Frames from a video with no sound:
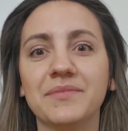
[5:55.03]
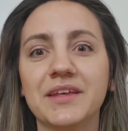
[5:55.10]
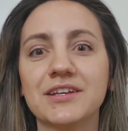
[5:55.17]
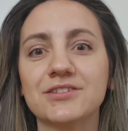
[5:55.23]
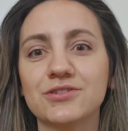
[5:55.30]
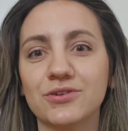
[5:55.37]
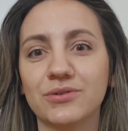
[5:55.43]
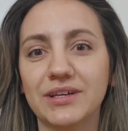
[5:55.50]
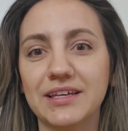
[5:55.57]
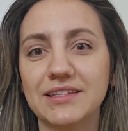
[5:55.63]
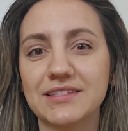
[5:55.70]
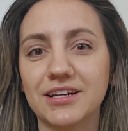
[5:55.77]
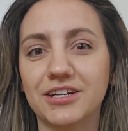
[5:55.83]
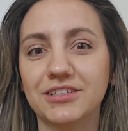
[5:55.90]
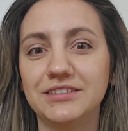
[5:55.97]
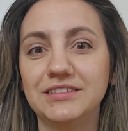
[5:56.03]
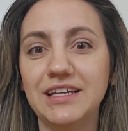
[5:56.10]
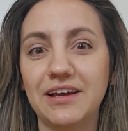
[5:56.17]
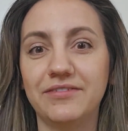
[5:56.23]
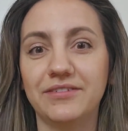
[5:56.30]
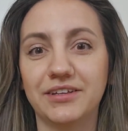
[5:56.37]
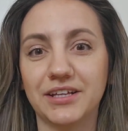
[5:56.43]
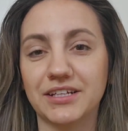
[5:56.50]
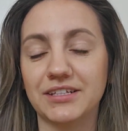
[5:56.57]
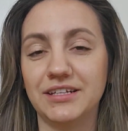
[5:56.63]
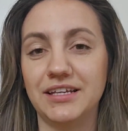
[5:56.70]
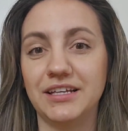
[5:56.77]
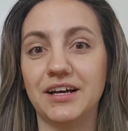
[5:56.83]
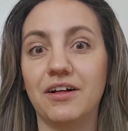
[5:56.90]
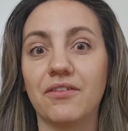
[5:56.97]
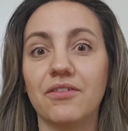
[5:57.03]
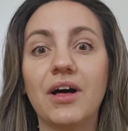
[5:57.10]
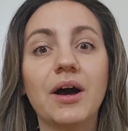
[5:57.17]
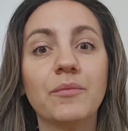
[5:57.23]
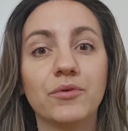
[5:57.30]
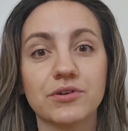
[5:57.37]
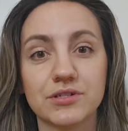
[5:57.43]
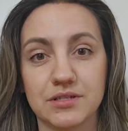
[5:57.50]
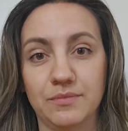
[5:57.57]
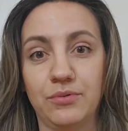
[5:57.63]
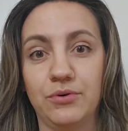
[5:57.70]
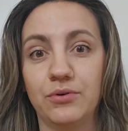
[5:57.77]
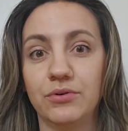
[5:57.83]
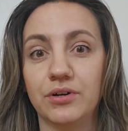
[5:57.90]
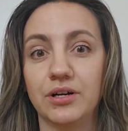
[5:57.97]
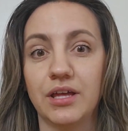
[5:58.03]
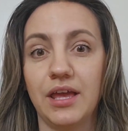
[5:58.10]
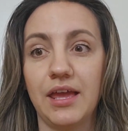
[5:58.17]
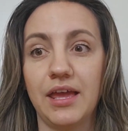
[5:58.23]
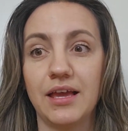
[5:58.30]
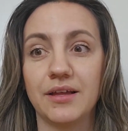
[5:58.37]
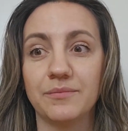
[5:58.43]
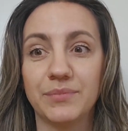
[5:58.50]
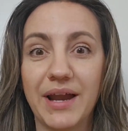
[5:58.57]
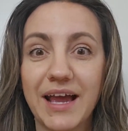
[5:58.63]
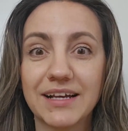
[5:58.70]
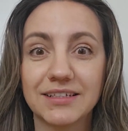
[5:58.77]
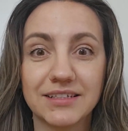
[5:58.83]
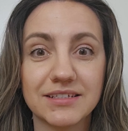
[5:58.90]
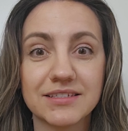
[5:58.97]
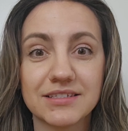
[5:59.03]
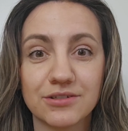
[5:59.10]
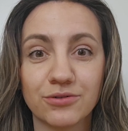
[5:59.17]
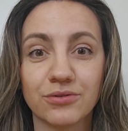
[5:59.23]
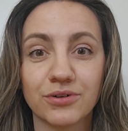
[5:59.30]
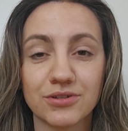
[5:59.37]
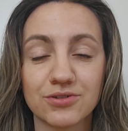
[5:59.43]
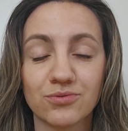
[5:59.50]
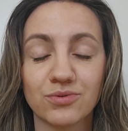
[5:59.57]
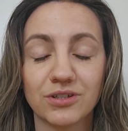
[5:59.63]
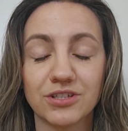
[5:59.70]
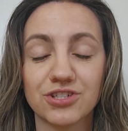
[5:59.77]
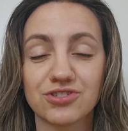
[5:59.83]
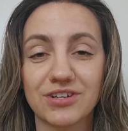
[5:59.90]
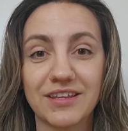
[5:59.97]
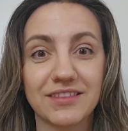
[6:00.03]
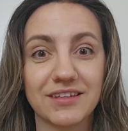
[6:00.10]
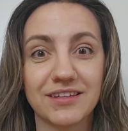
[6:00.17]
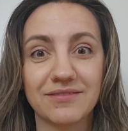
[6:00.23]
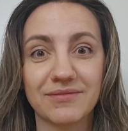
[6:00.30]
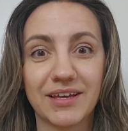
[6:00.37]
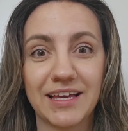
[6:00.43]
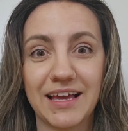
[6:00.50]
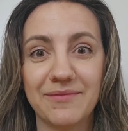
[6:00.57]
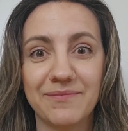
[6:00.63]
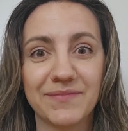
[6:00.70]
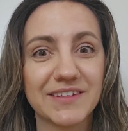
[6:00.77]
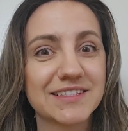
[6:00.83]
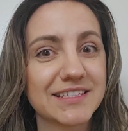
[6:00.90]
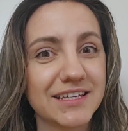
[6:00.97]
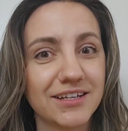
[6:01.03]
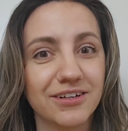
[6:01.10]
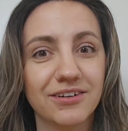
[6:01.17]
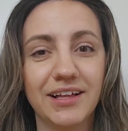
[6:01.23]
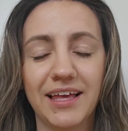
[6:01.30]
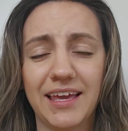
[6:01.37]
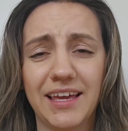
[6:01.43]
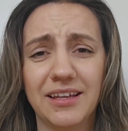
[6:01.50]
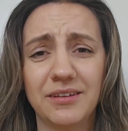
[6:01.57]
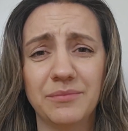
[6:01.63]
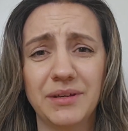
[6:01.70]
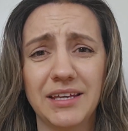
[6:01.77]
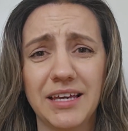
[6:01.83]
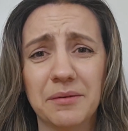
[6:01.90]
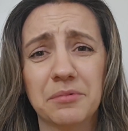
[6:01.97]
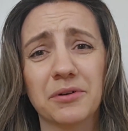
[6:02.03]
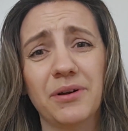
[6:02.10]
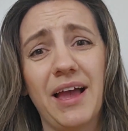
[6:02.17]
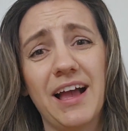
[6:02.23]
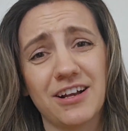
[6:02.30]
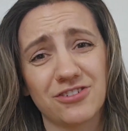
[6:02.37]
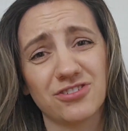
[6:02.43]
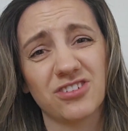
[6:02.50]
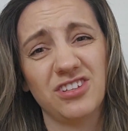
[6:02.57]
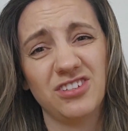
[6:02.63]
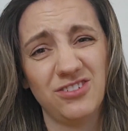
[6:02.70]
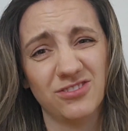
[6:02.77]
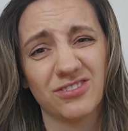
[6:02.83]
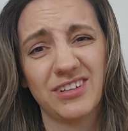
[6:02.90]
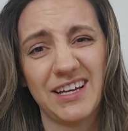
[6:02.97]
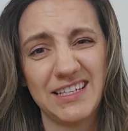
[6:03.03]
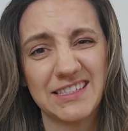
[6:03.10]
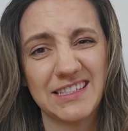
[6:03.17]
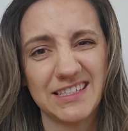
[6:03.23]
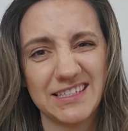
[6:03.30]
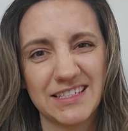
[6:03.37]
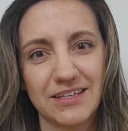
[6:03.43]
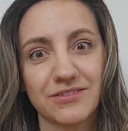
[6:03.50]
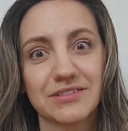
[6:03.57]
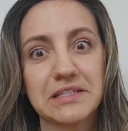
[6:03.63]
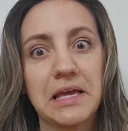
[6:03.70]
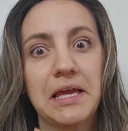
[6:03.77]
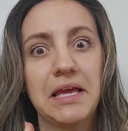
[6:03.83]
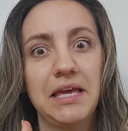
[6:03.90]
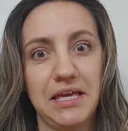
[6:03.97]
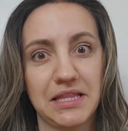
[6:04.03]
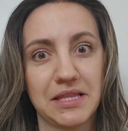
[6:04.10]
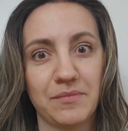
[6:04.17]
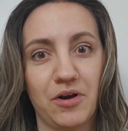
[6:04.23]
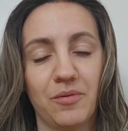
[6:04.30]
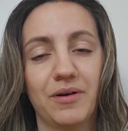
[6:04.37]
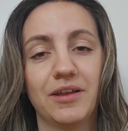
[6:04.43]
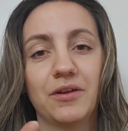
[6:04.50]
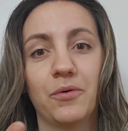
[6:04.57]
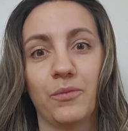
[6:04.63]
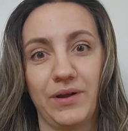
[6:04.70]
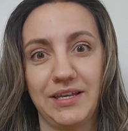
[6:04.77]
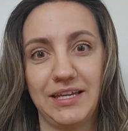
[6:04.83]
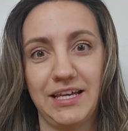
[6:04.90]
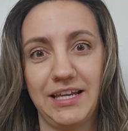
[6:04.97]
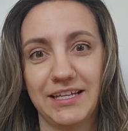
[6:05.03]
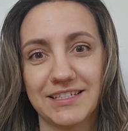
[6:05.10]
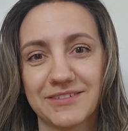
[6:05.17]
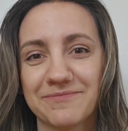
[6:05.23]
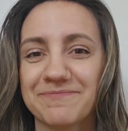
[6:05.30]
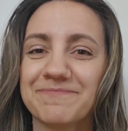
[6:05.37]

So kids are definitely going to need a lot more support and practice in order to really strengthen, again, the skill and being able to actually utilize these skills in the moment when needed.